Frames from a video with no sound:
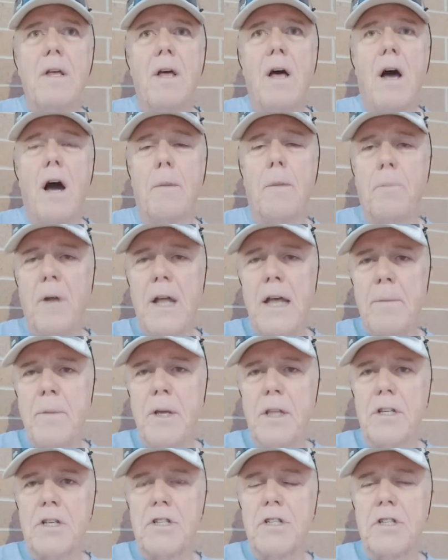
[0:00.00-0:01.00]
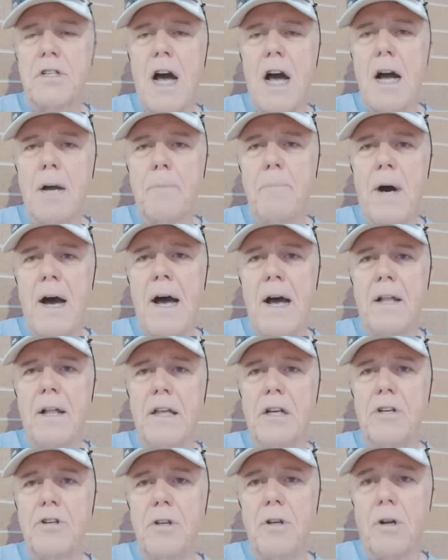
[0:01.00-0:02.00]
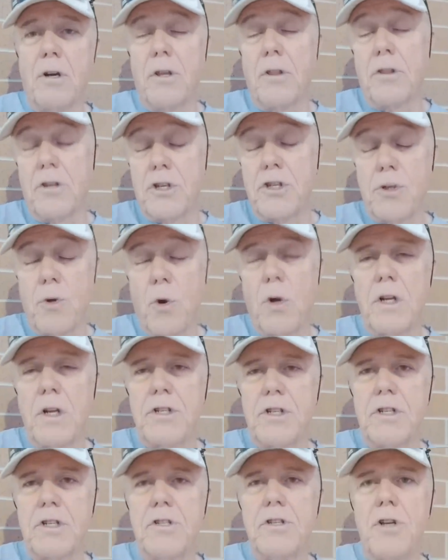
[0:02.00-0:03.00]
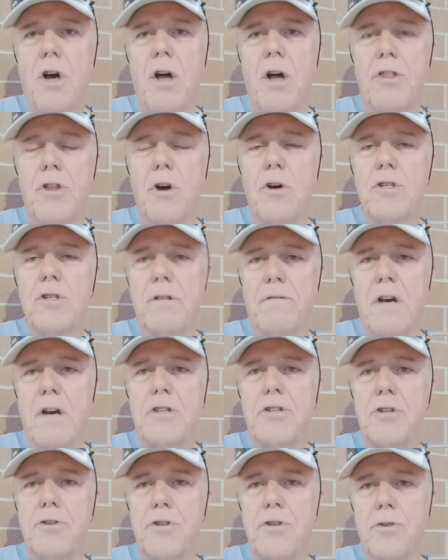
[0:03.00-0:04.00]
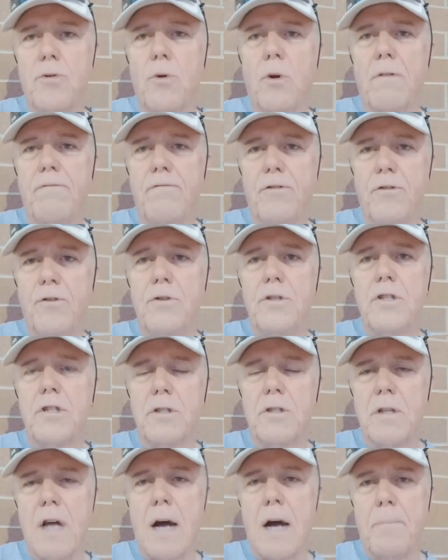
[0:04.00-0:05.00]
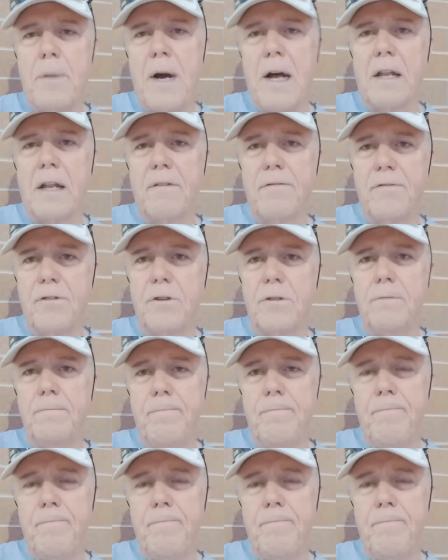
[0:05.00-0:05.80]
are blaming the stockpiling or the shortages on those of us who store food, stockpiling food.